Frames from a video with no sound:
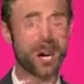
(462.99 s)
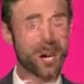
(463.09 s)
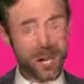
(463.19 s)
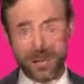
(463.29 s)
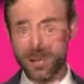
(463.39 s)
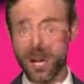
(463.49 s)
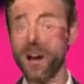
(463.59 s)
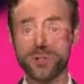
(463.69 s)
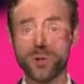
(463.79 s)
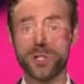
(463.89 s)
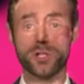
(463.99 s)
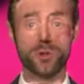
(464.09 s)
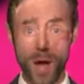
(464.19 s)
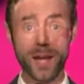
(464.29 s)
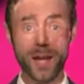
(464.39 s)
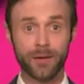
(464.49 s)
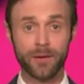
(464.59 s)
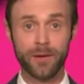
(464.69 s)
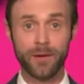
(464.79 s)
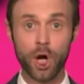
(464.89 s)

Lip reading: It's a tough choice. Are you ready?